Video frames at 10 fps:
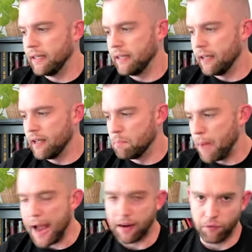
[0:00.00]
it
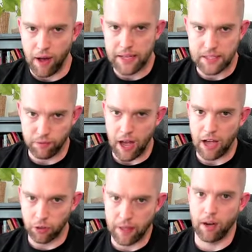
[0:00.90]
magnifies the
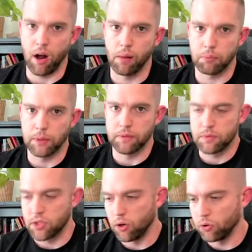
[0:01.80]
value of that compliment.
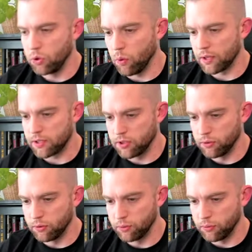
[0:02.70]
So you want
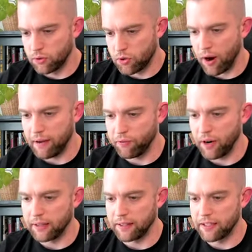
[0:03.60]
to try and
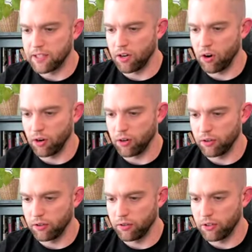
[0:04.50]
find things that
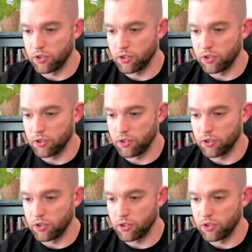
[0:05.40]
they're